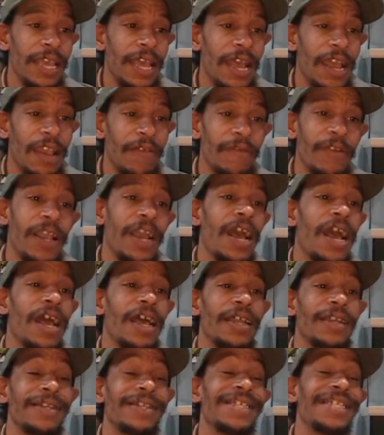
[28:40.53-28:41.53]
I've
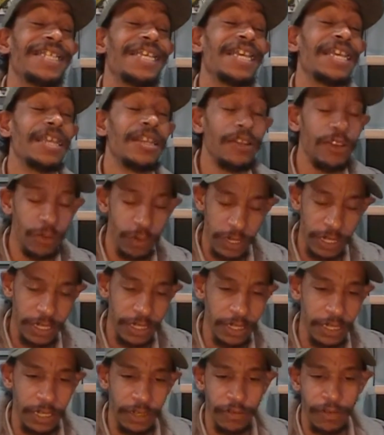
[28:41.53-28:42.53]

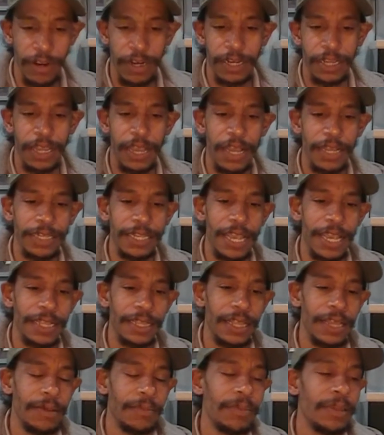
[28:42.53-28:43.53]
continuously tried to
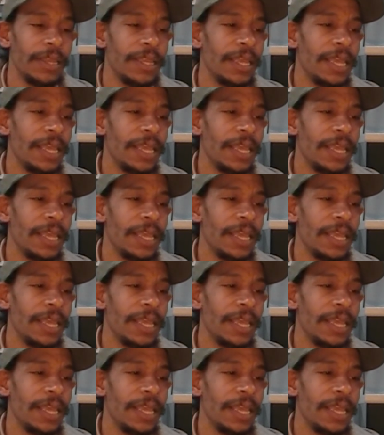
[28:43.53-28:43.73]
contact them,